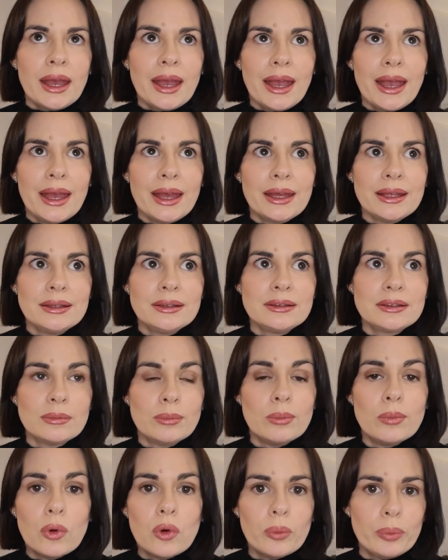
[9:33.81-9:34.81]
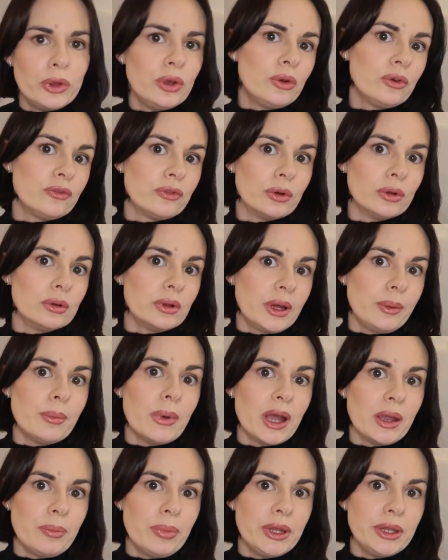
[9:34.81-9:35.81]
and more beautiful in
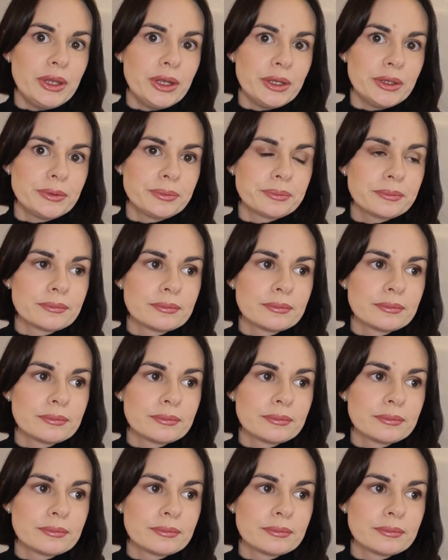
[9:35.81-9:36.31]
my opinion.